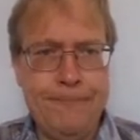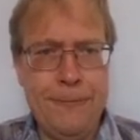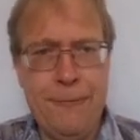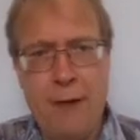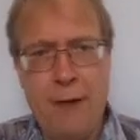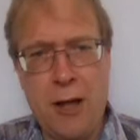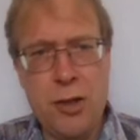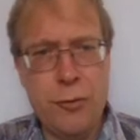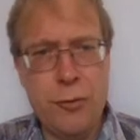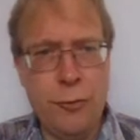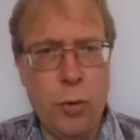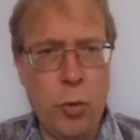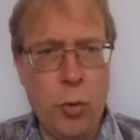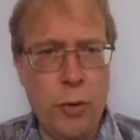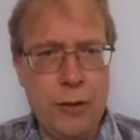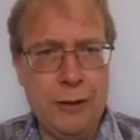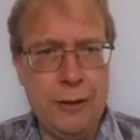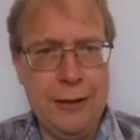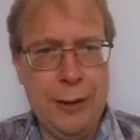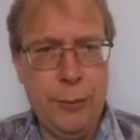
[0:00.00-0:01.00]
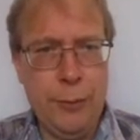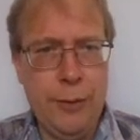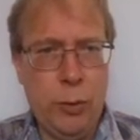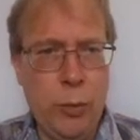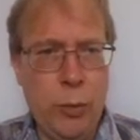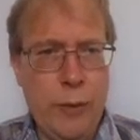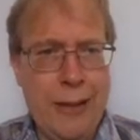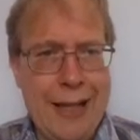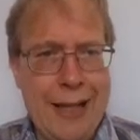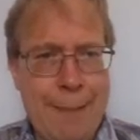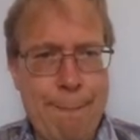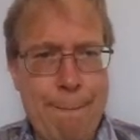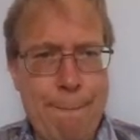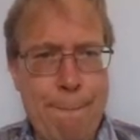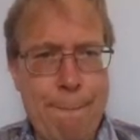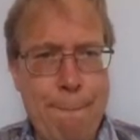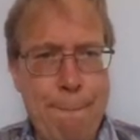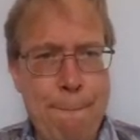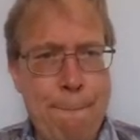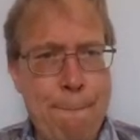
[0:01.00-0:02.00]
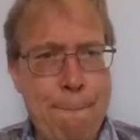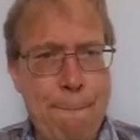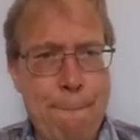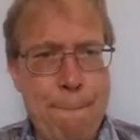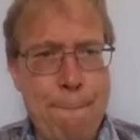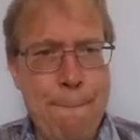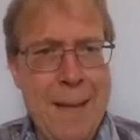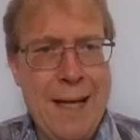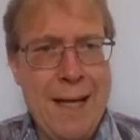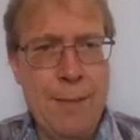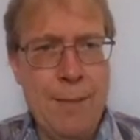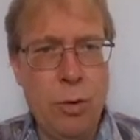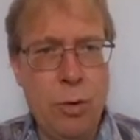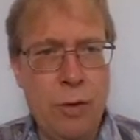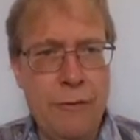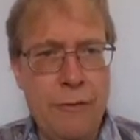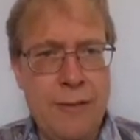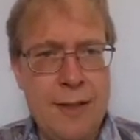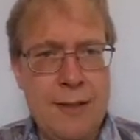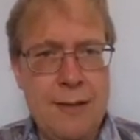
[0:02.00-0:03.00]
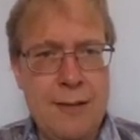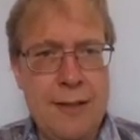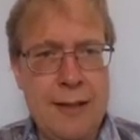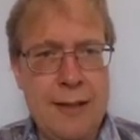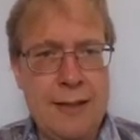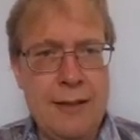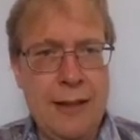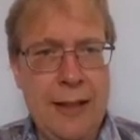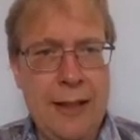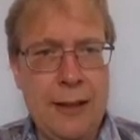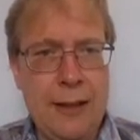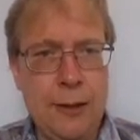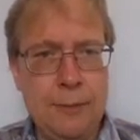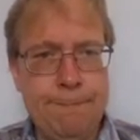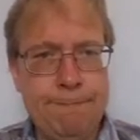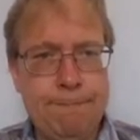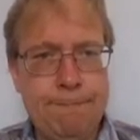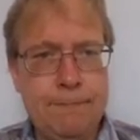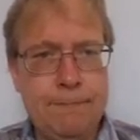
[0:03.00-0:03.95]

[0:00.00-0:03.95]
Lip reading: Fast forward a little bit, we'll get many more of these things later.